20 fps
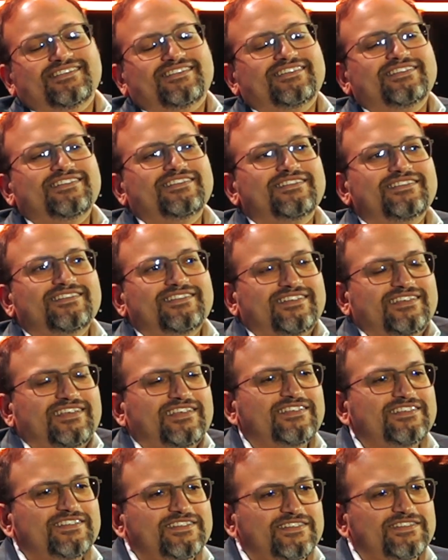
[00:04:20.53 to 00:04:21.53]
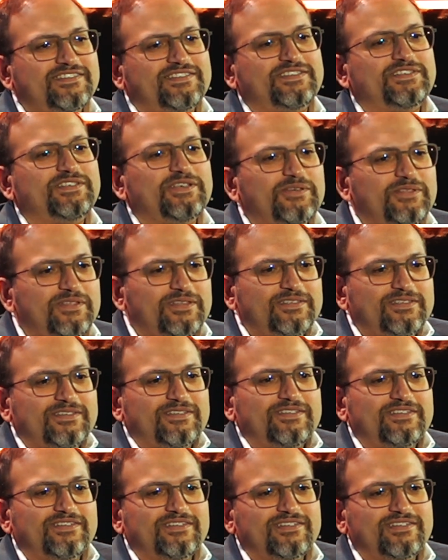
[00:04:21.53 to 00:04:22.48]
80 out of the 45? What do you look for?